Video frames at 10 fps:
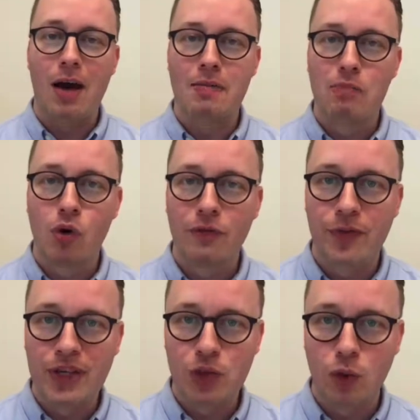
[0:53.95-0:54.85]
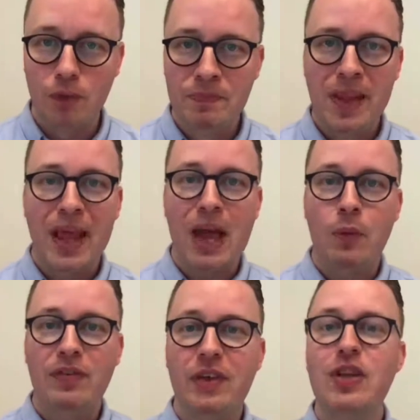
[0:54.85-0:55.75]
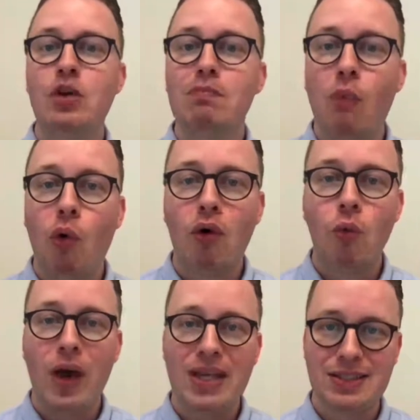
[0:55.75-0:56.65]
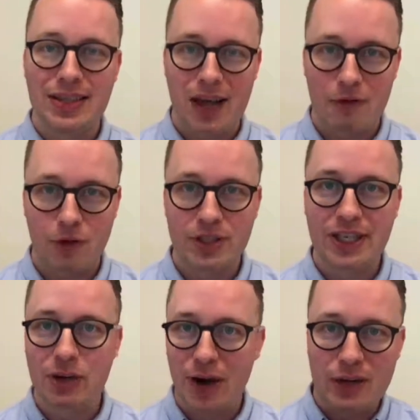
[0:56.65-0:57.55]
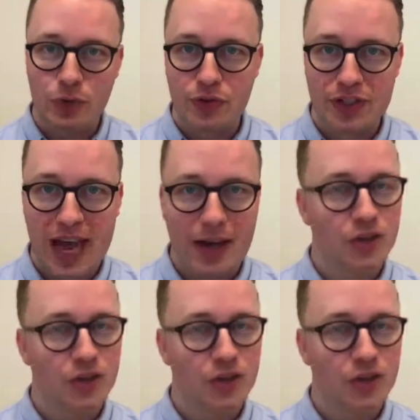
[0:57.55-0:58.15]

more visual, and we've given you more ways than ever to interact with your data.